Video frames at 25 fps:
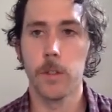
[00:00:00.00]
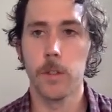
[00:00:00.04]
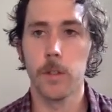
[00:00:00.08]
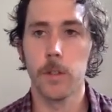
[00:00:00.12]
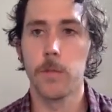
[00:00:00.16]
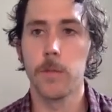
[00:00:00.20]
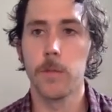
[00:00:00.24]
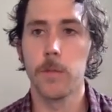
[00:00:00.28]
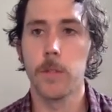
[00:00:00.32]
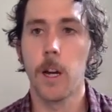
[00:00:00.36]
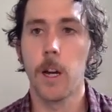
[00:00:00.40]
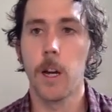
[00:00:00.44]

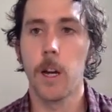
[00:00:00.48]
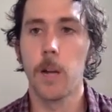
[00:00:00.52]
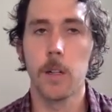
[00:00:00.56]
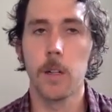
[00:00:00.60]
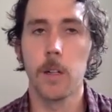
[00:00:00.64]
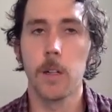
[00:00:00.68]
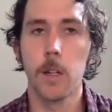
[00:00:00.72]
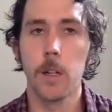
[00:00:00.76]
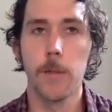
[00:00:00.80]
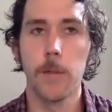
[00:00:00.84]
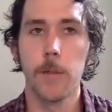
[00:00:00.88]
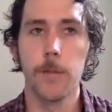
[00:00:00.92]
enough time
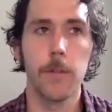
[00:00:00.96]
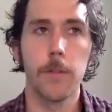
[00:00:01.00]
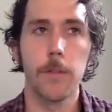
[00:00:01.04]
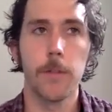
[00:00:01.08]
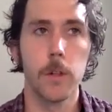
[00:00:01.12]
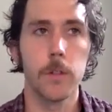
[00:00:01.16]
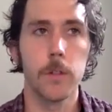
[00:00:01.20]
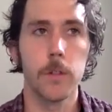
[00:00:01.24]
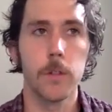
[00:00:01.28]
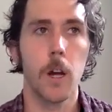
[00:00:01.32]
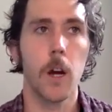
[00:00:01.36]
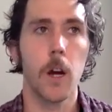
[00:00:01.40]
to have that
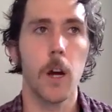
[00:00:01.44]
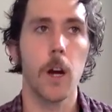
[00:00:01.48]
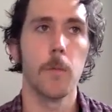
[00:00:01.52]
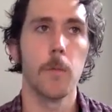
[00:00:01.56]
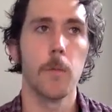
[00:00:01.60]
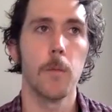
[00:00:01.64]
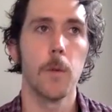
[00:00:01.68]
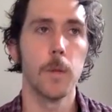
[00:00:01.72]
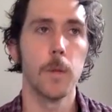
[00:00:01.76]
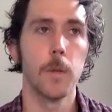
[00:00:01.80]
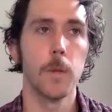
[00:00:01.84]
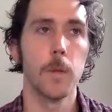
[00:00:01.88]
first aha
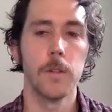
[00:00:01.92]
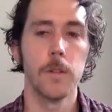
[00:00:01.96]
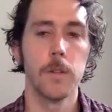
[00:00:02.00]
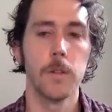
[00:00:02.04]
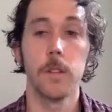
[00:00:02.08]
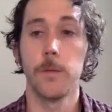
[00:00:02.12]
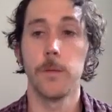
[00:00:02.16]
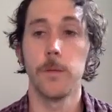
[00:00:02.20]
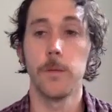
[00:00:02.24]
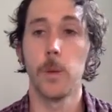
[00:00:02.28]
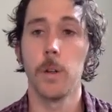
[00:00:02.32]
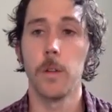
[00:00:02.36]
moment and
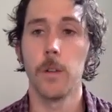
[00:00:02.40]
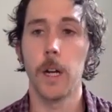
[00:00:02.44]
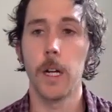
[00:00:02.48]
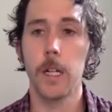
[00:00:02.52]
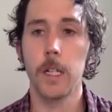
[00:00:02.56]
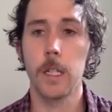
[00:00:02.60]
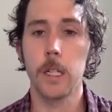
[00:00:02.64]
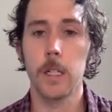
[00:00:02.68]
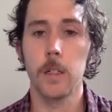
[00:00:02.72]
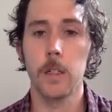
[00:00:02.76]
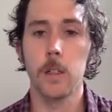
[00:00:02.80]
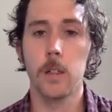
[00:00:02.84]
see if you really
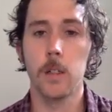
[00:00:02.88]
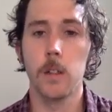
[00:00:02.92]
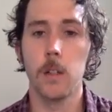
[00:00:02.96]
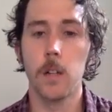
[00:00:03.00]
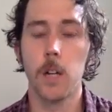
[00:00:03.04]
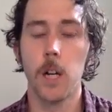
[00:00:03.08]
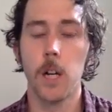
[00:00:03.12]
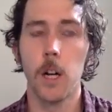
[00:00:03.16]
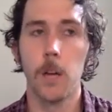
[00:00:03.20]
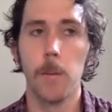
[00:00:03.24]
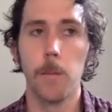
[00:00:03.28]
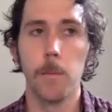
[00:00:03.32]
like it.
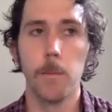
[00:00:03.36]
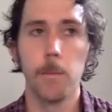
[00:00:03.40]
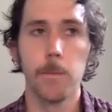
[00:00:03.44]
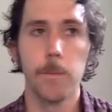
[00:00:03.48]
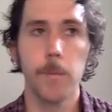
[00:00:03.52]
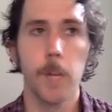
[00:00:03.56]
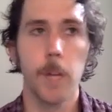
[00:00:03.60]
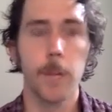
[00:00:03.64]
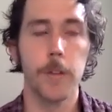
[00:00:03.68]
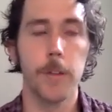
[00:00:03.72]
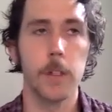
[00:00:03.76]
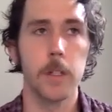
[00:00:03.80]

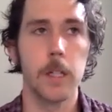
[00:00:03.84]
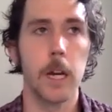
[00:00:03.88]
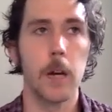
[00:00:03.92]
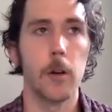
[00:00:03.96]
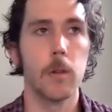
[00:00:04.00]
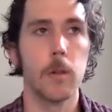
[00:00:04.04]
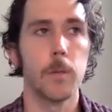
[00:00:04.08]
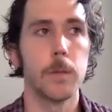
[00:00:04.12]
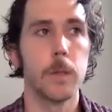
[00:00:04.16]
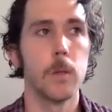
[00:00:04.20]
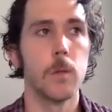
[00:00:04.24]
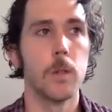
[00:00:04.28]
I think that
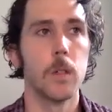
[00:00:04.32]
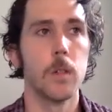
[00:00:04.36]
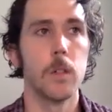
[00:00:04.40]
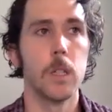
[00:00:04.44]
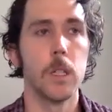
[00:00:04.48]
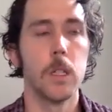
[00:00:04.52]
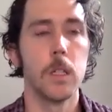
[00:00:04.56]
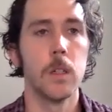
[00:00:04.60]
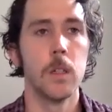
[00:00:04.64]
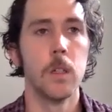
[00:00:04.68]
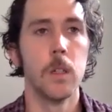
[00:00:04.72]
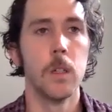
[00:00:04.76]
would be
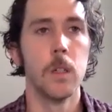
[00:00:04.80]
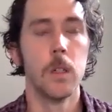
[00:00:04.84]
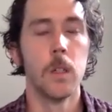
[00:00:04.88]
really